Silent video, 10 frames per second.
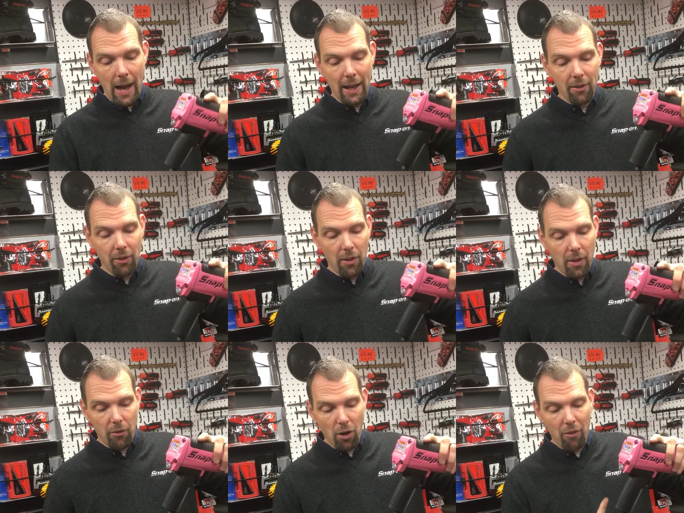and
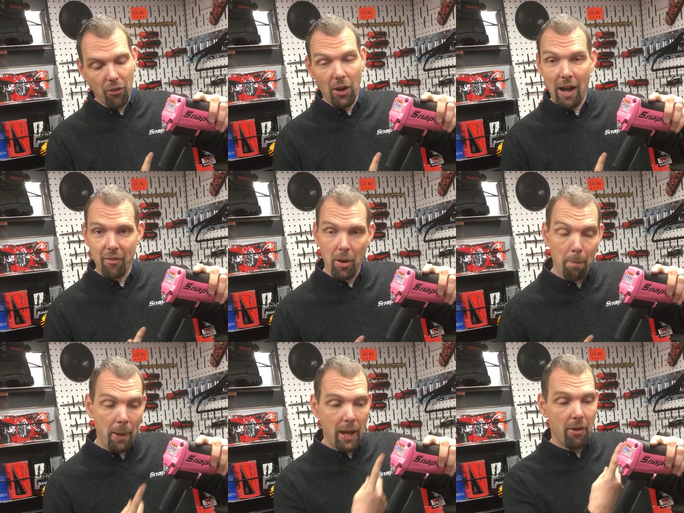rather than having a
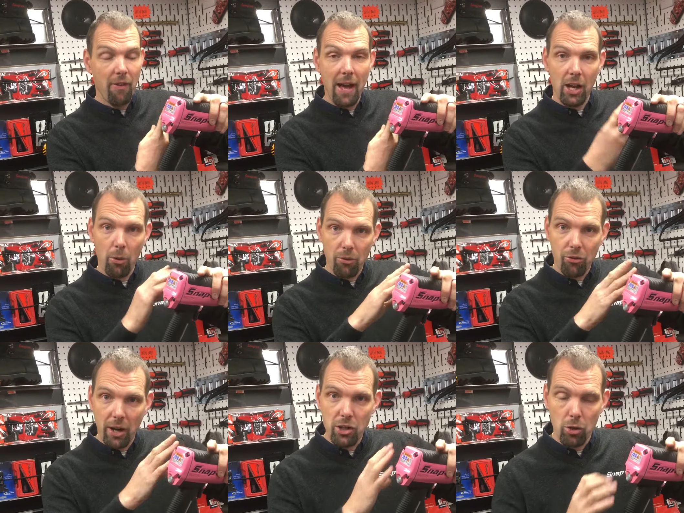pin of air going
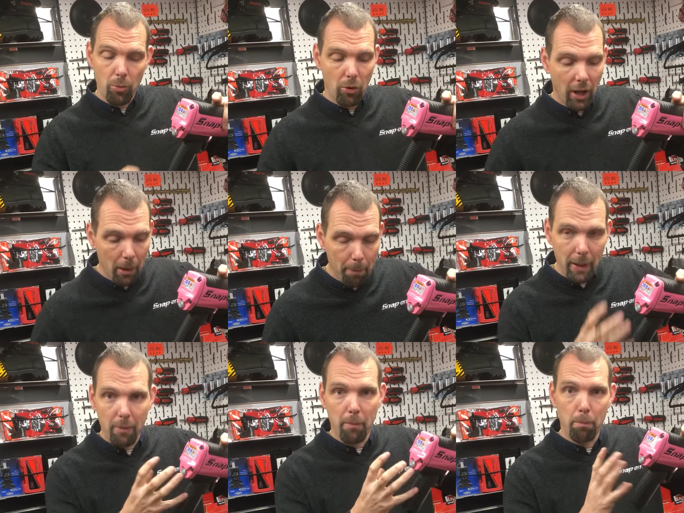straight up, you'll get a
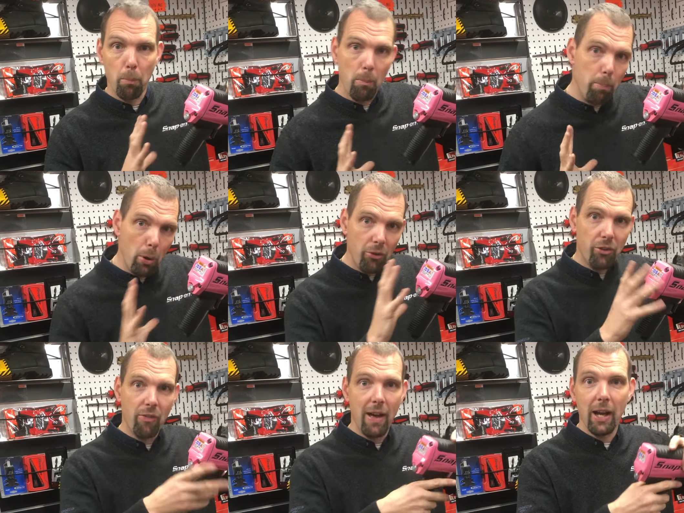big
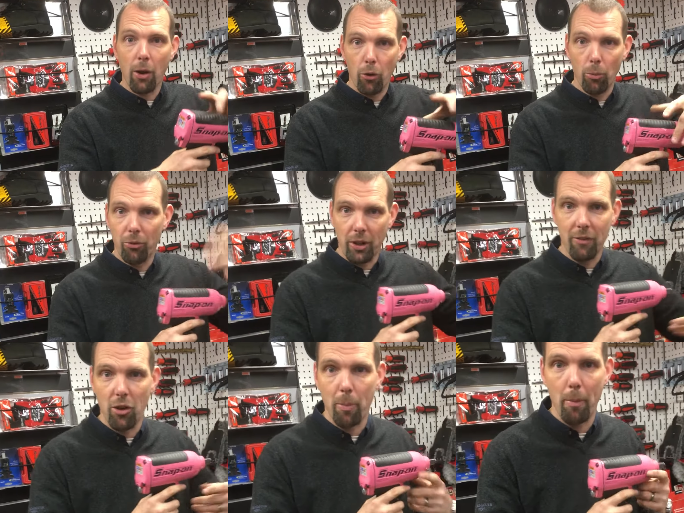burst of air going up to
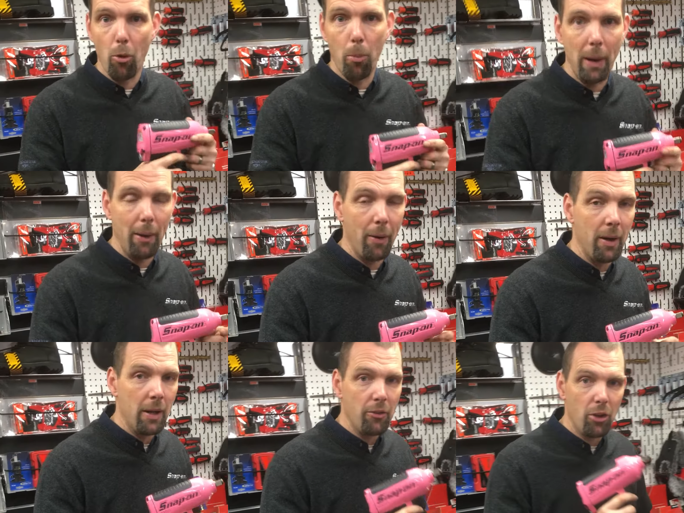give you a bit more power.
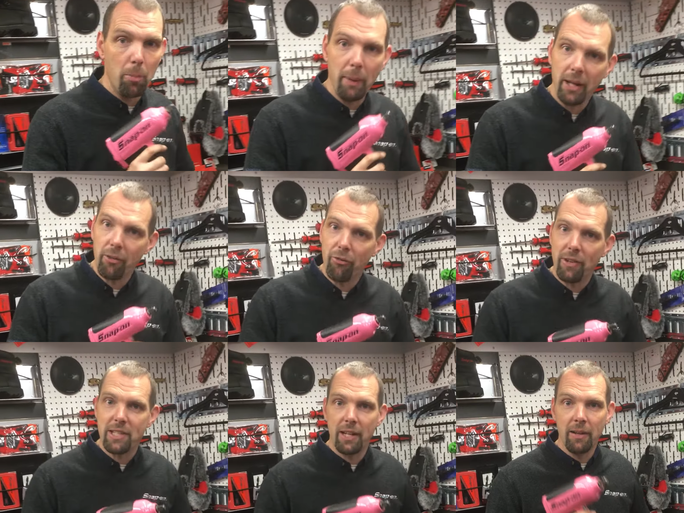So the bigger the
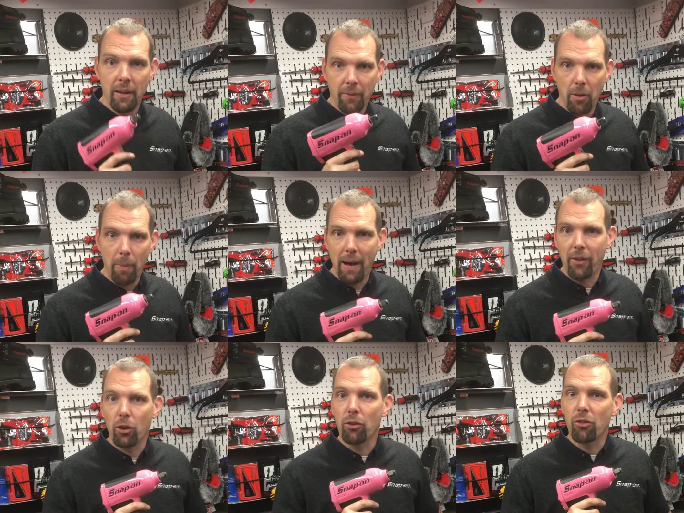fitting, the better
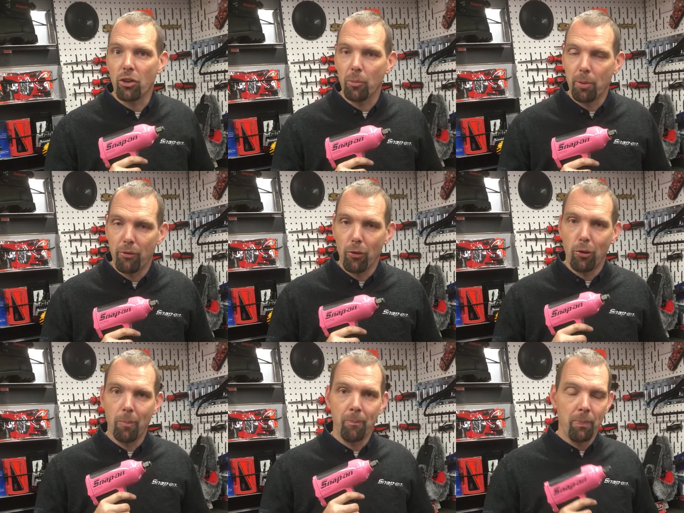the gun's going to
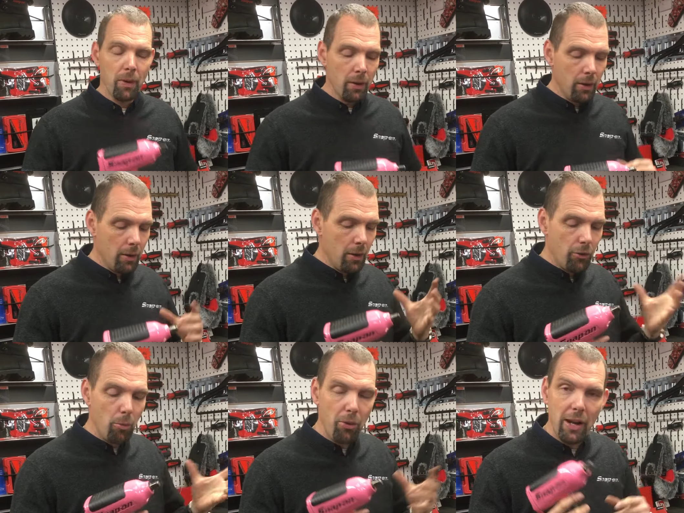perform.
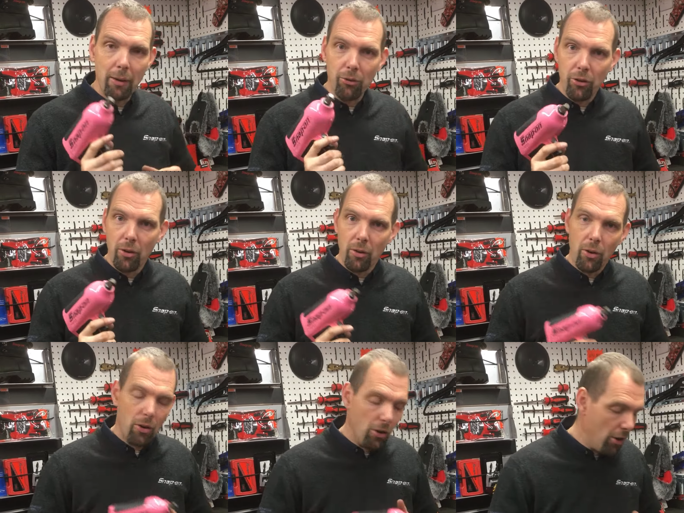Something else to
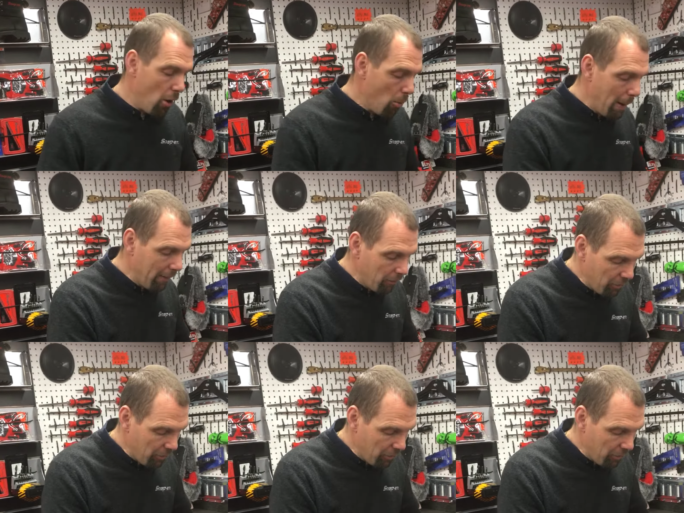know about the